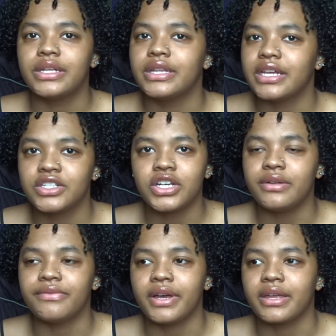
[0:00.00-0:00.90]
That
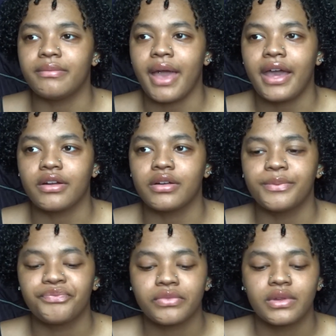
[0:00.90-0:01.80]
shouldn't fucking matter.
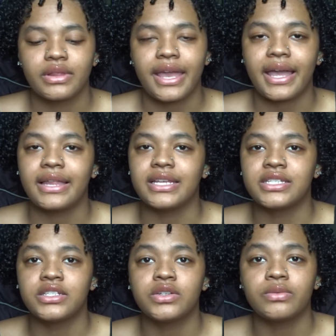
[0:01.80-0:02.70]
Like, I
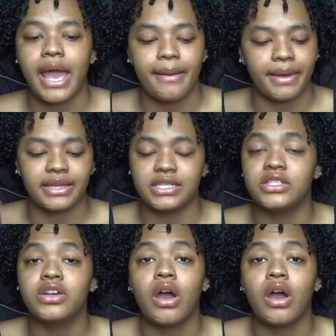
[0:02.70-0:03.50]
listen to rap, I listen to